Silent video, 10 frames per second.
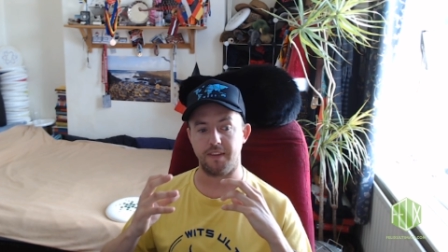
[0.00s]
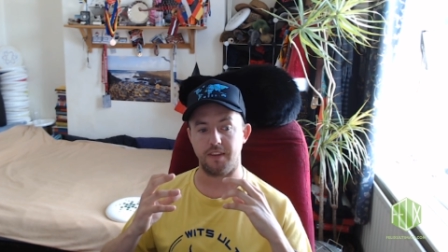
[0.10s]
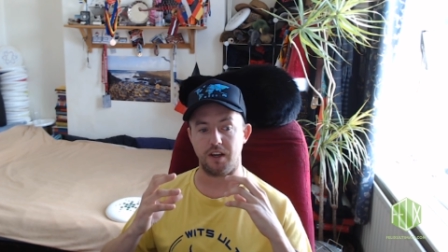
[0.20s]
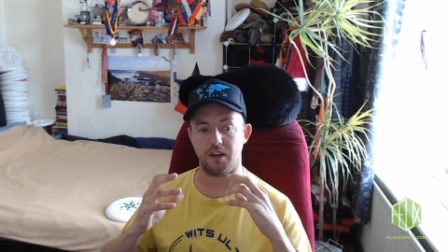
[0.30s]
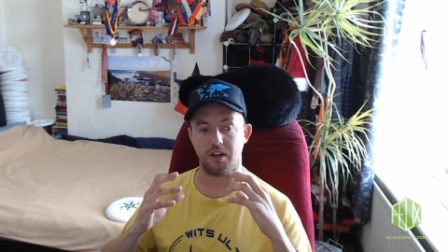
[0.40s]

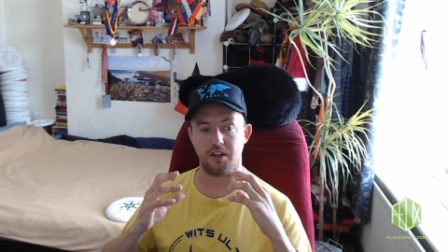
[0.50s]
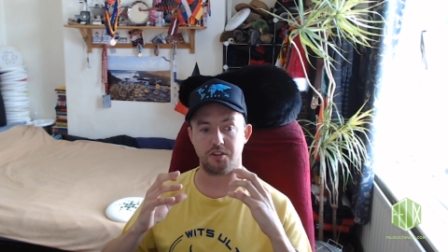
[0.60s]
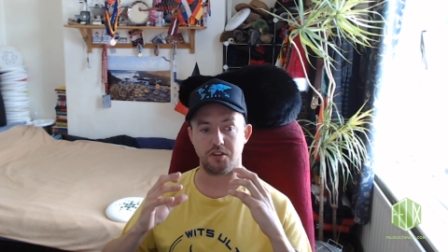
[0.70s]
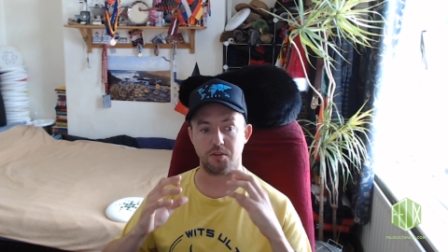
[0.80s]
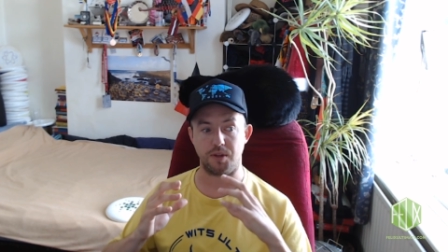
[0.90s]
It
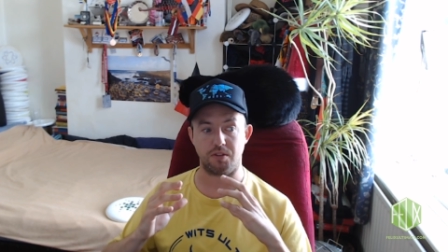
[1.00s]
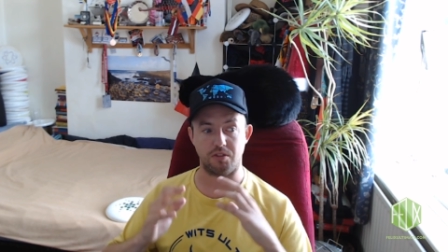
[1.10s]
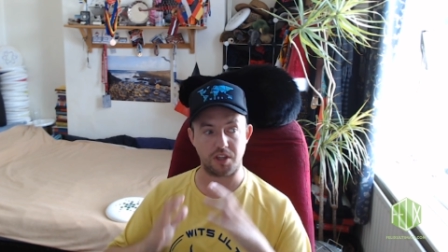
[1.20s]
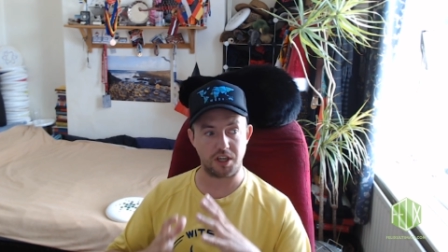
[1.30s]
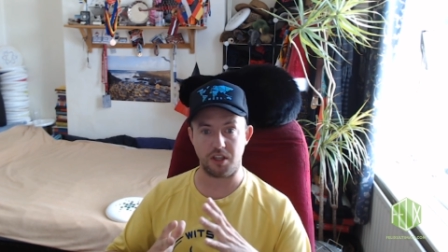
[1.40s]
should be
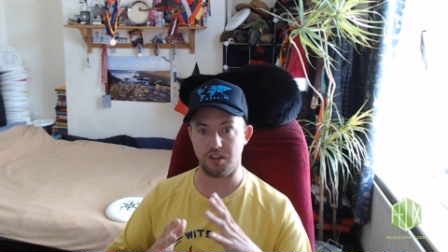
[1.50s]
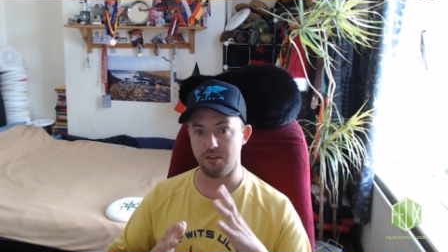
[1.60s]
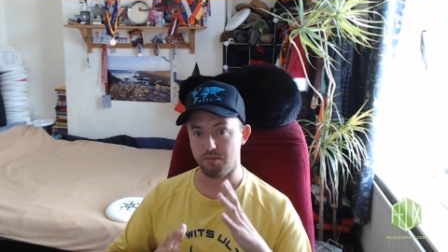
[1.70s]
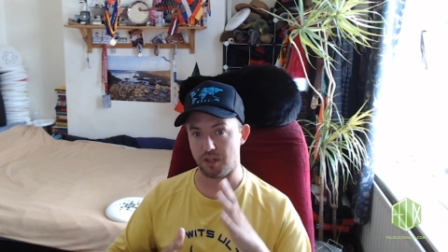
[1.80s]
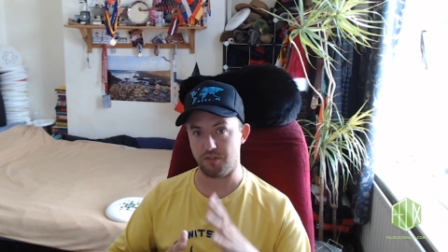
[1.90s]
really
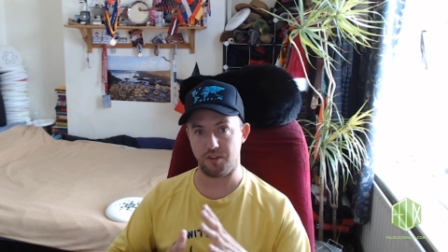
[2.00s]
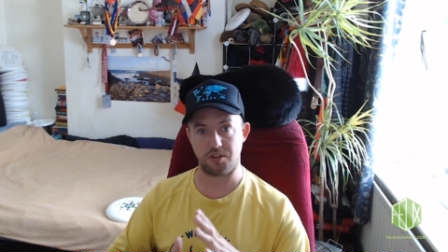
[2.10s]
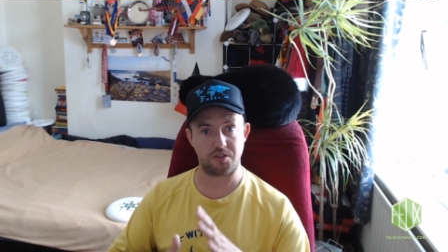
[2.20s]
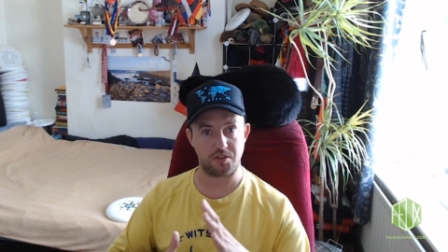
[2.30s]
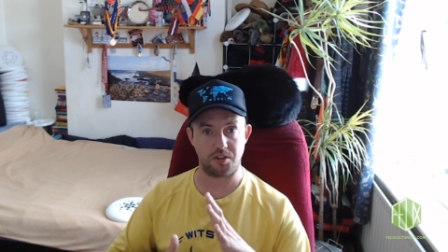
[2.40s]

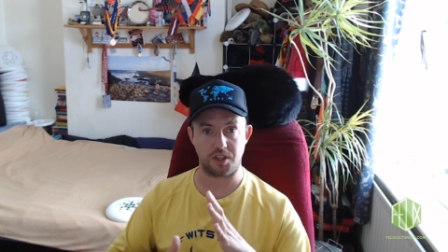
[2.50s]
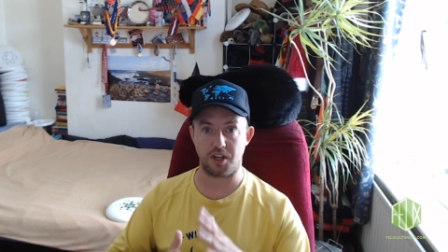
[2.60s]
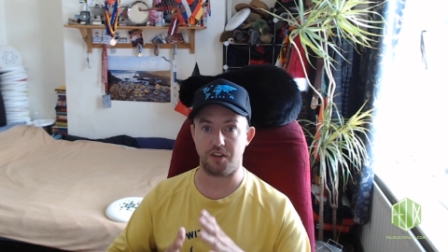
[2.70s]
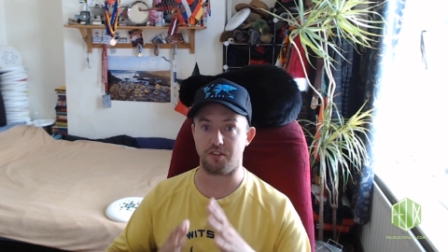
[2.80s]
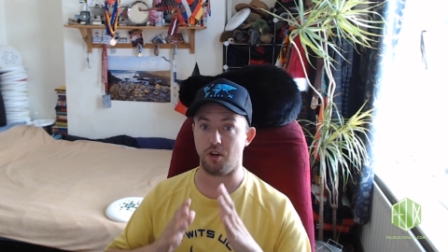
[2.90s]
beneficial to you
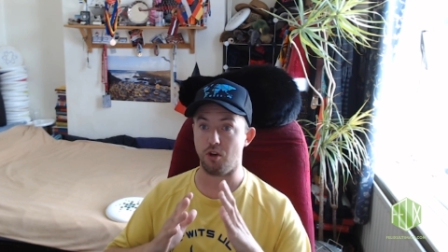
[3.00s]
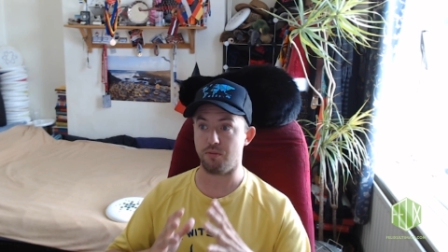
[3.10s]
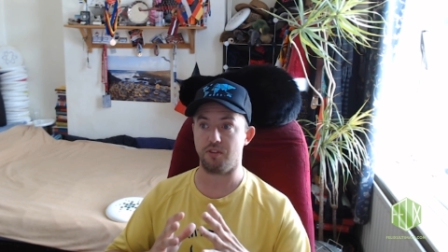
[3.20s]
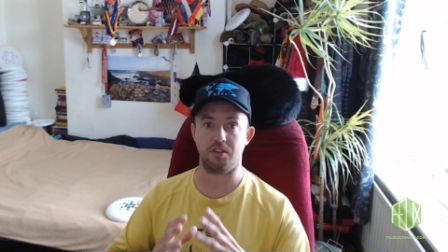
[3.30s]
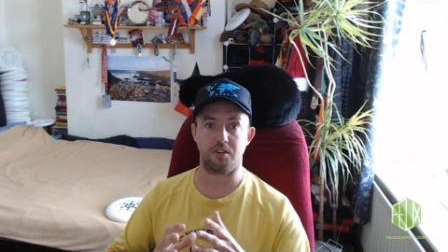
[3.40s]
guys. I hope
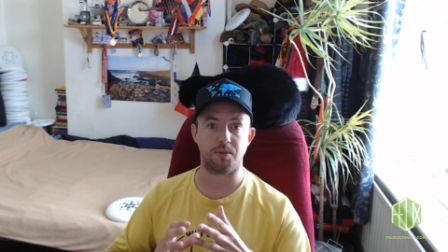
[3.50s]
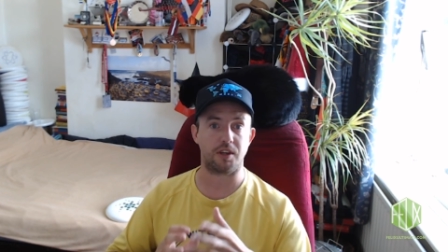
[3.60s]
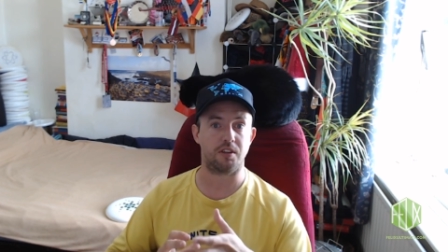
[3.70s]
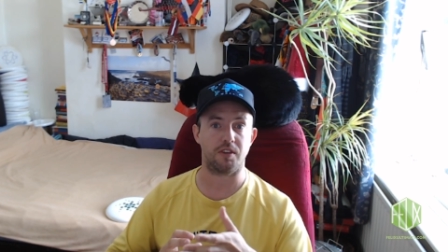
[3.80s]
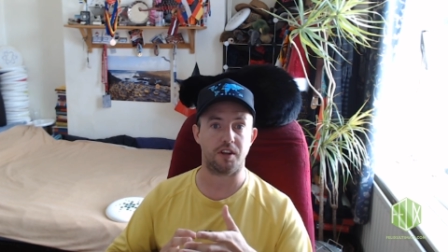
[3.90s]
to see as
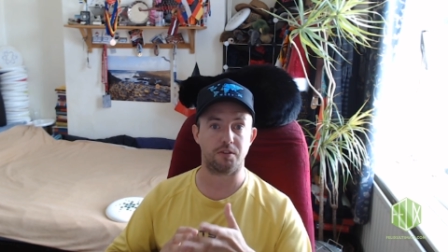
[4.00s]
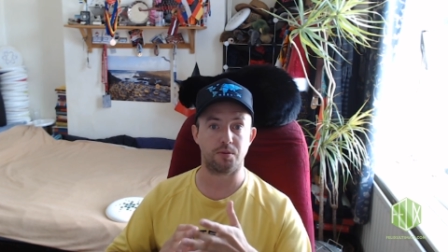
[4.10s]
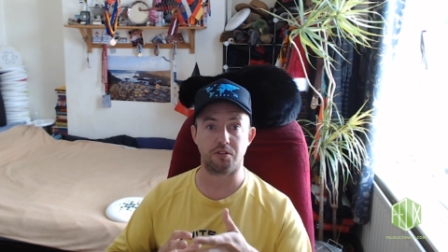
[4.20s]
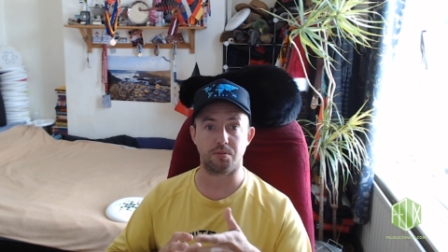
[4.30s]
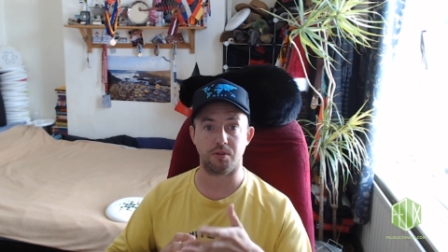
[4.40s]
many of you there as
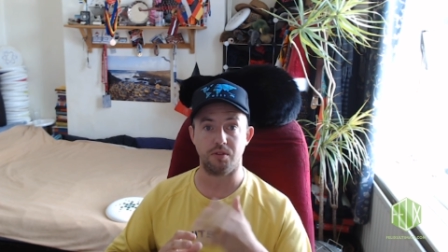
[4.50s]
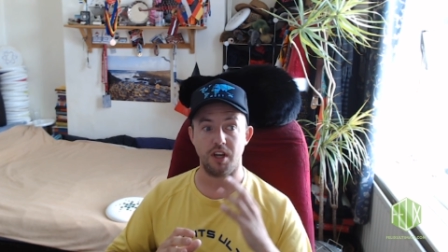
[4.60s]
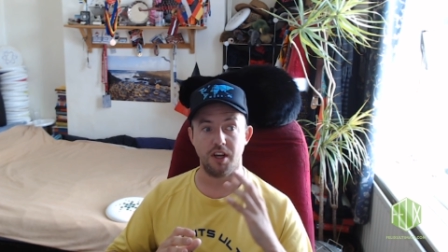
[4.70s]
possible.